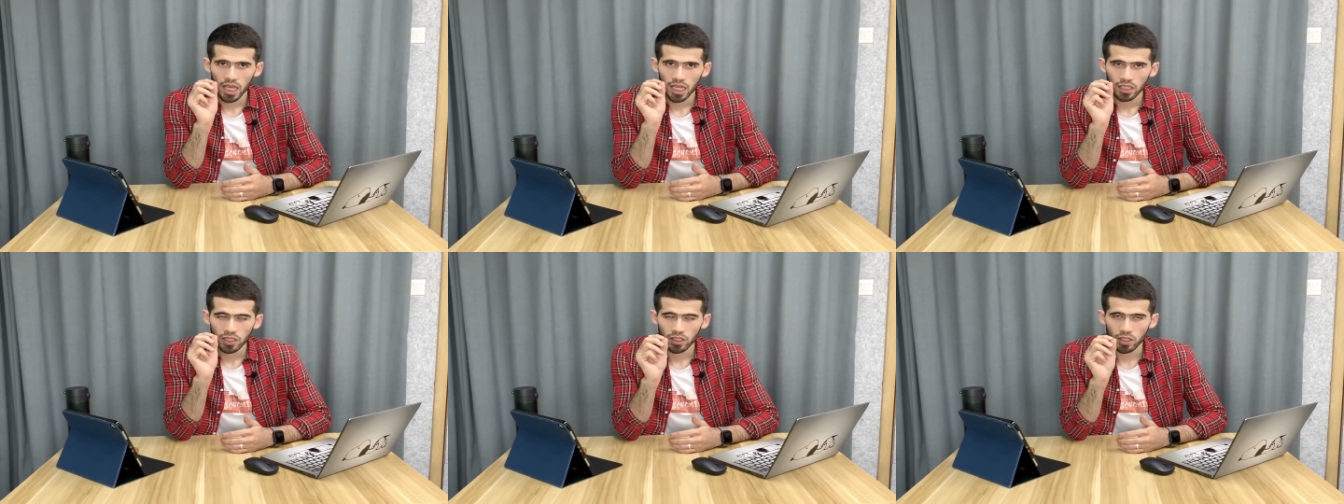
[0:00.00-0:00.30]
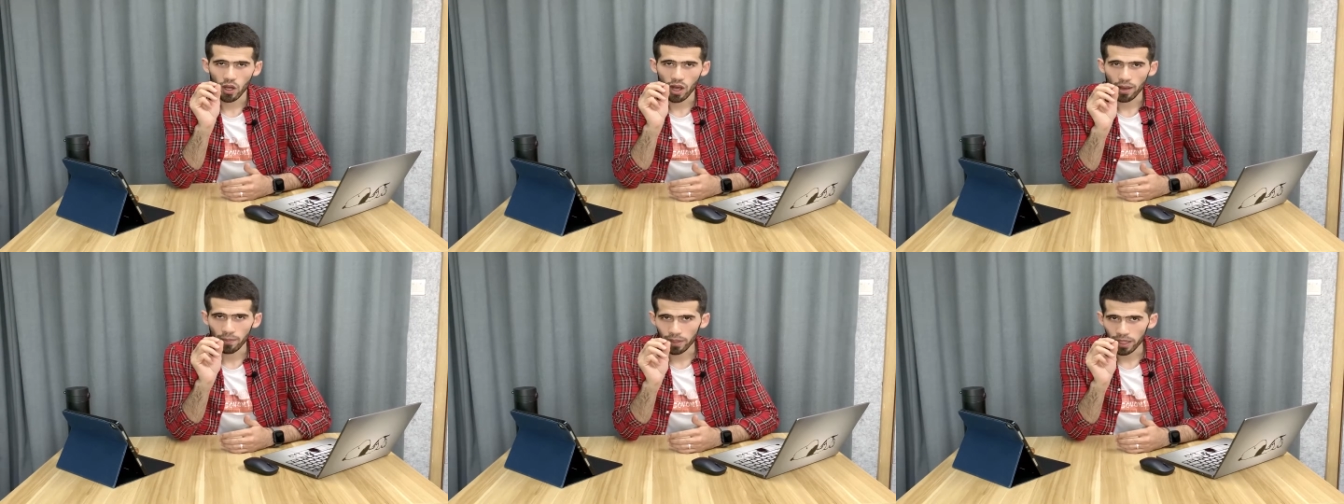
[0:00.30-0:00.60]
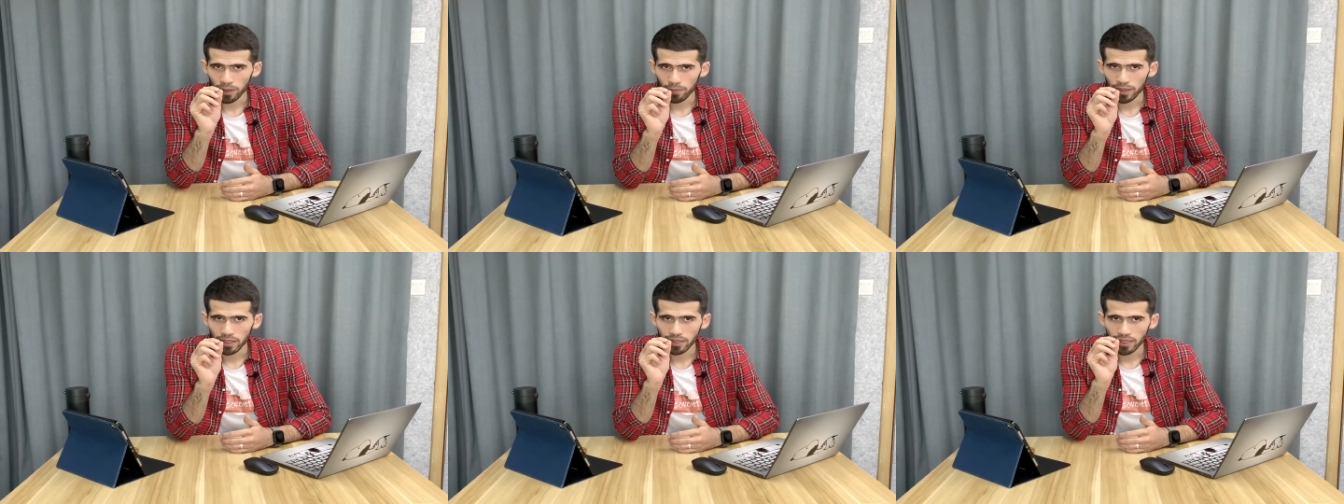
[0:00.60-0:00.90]
So I'm
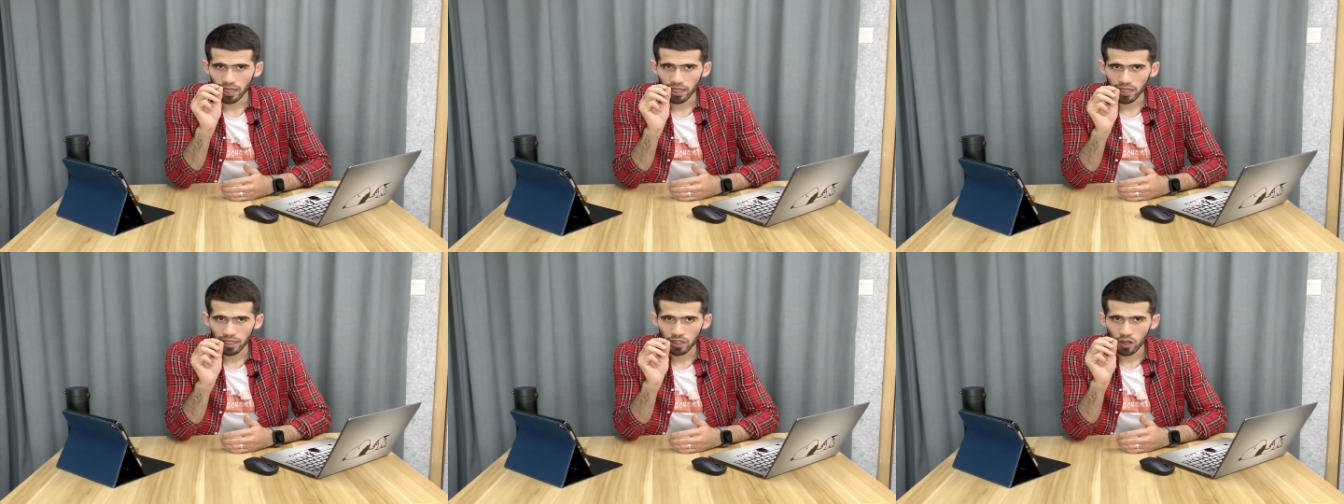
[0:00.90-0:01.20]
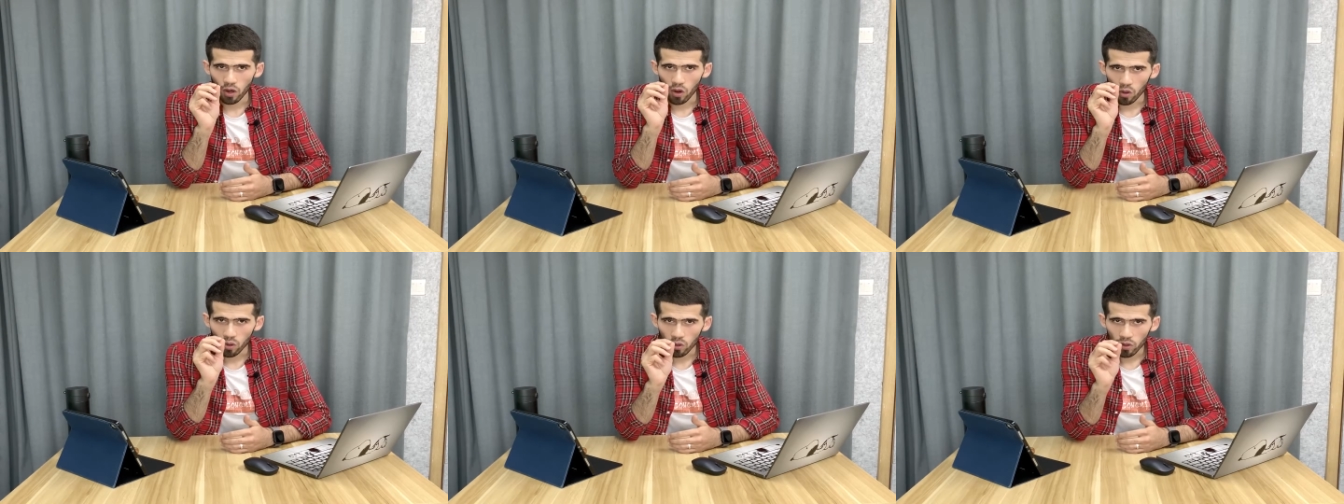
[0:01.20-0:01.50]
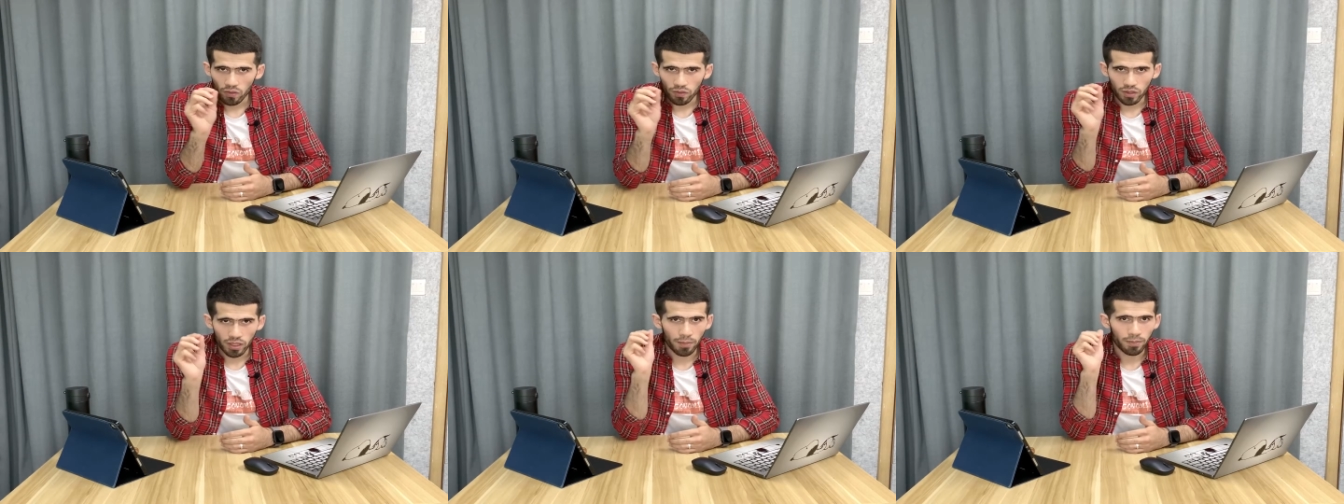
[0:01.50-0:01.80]
gonna be telling all
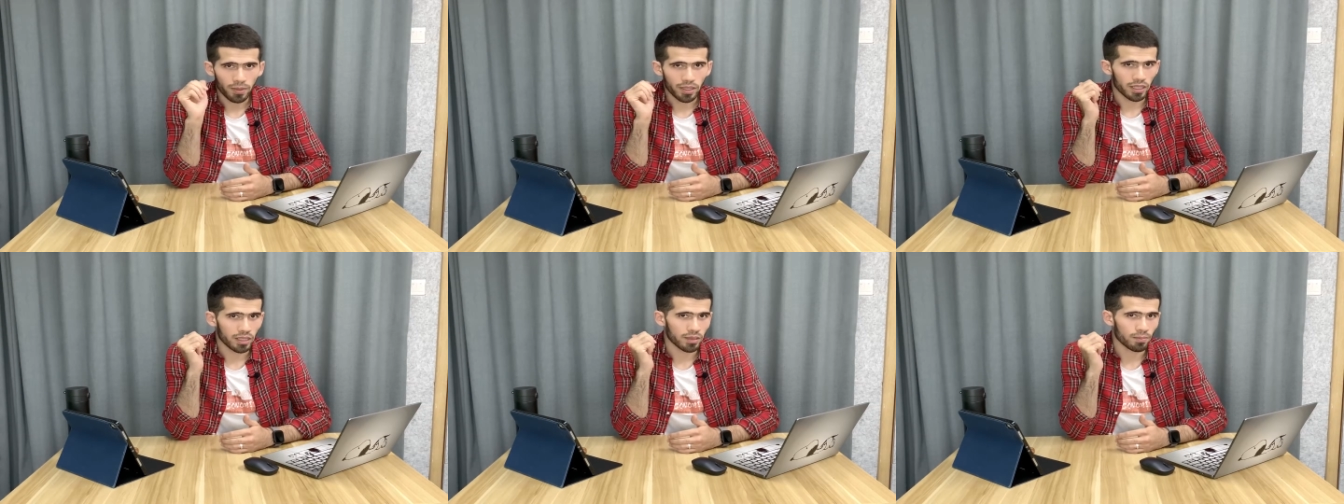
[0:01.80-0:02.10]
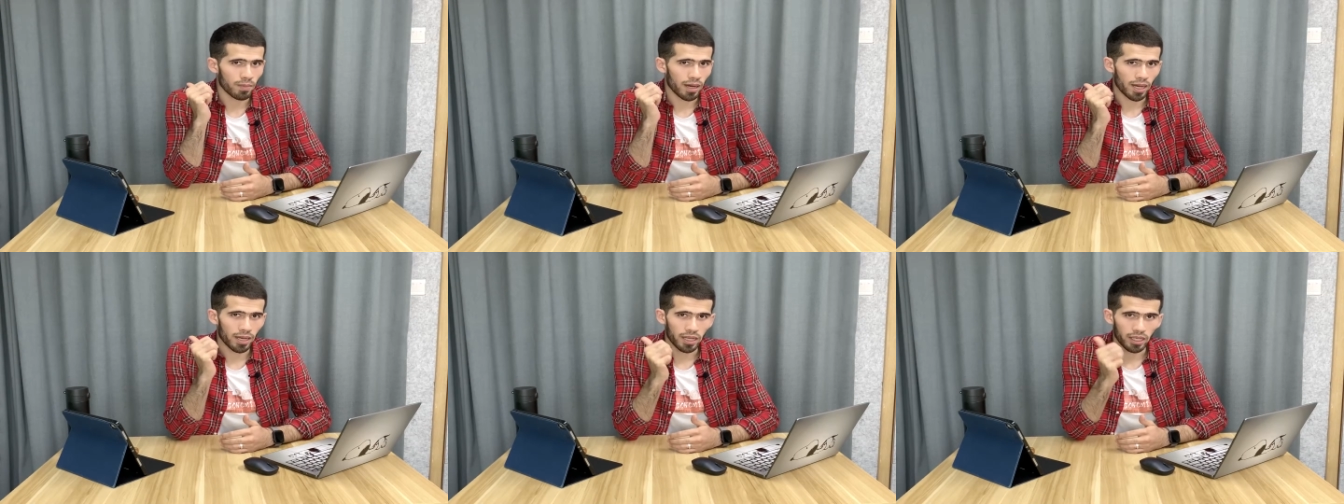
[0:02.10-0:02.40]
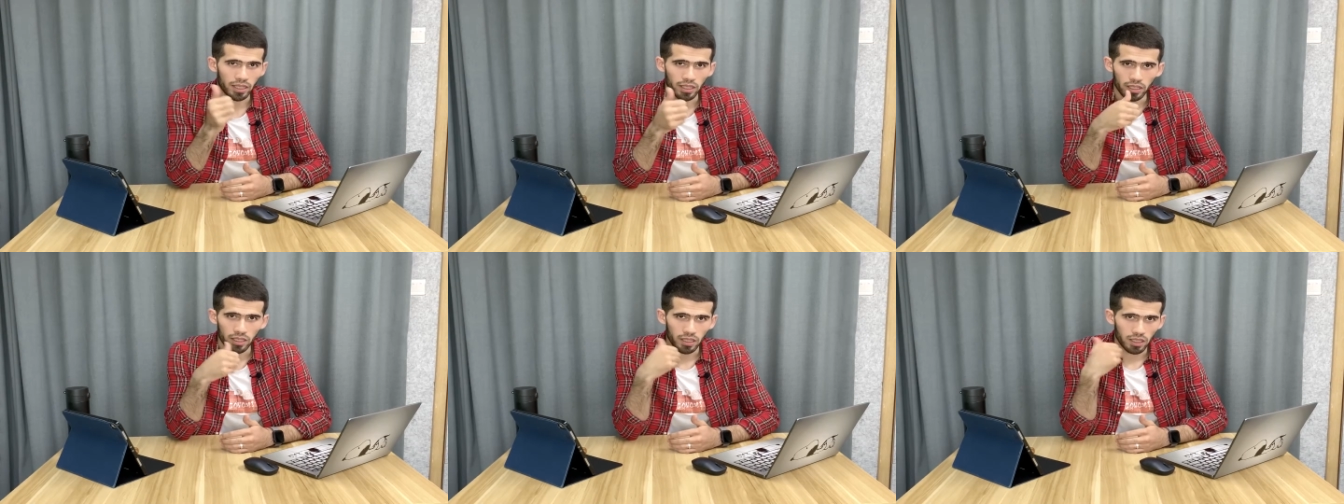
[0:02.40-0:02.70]
of them in
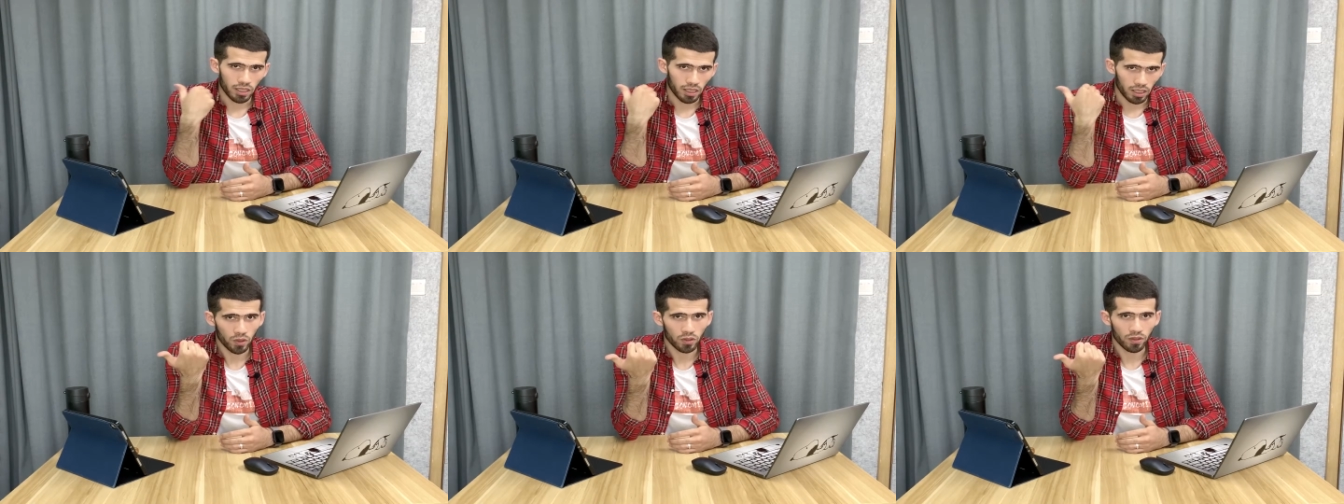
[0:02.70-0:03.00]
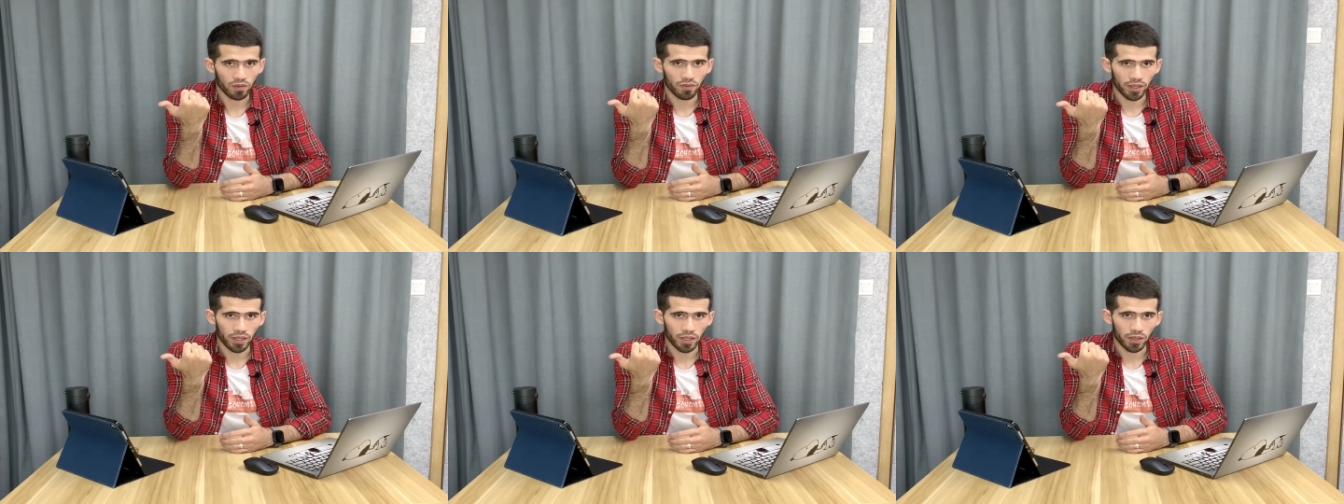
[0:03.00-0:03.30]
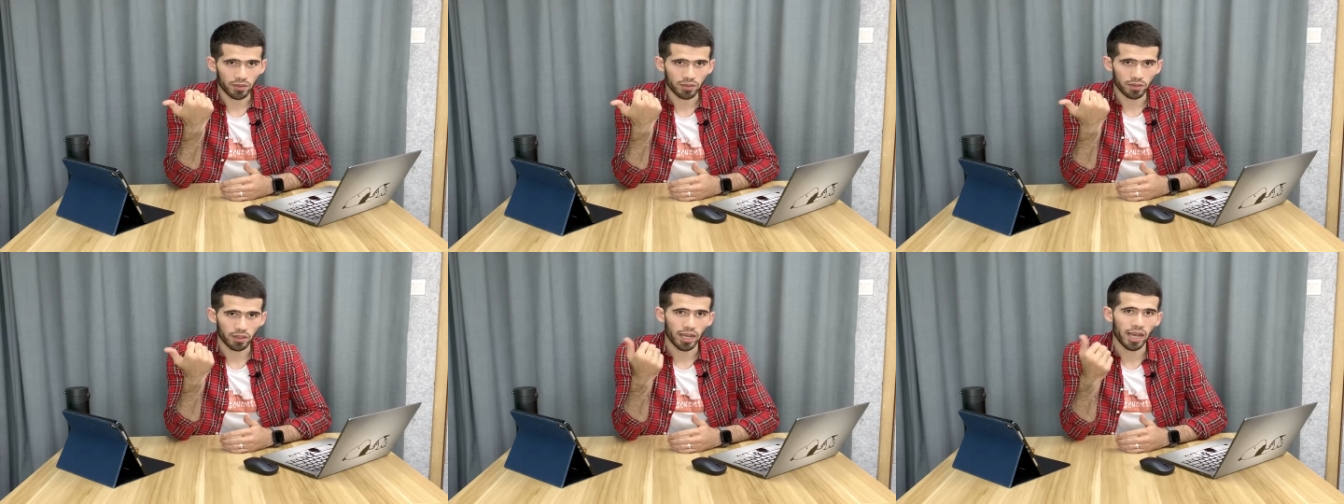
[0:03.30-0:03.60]
my future
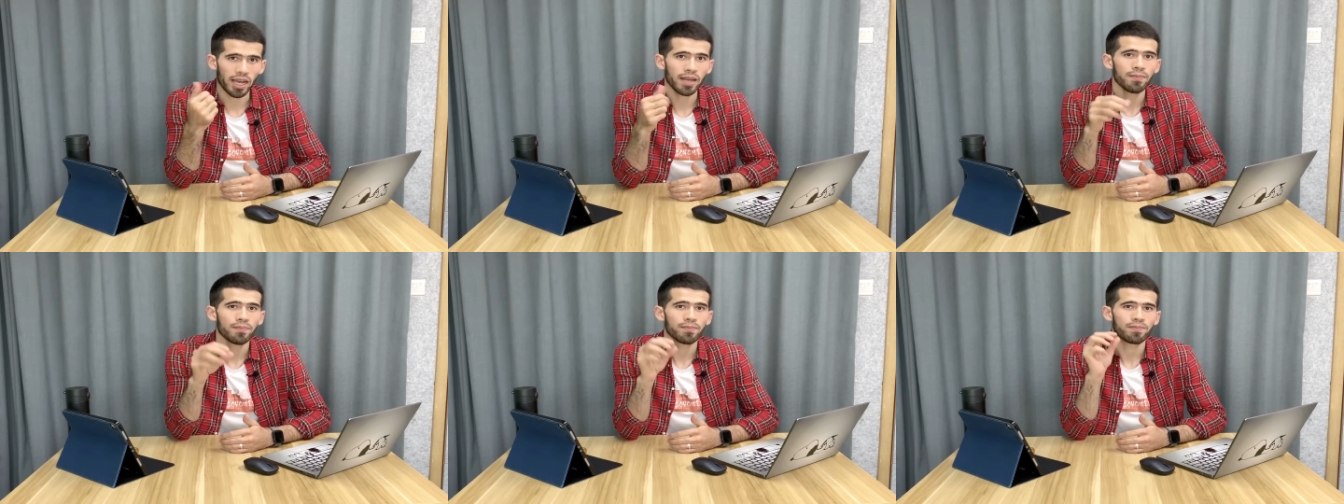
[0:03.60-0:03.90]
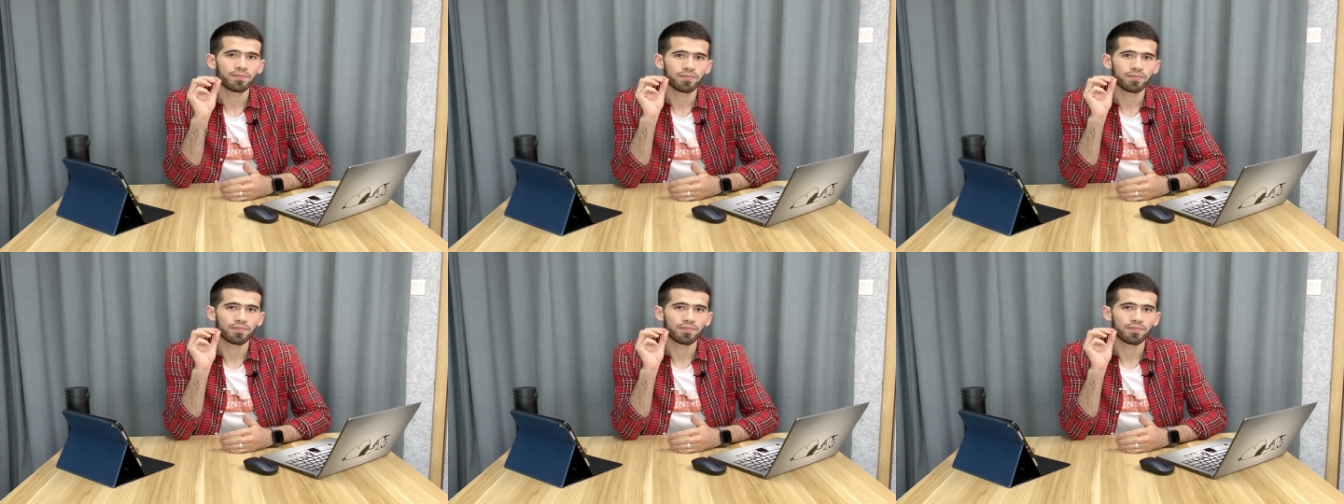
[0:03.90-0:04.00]
videos, okay?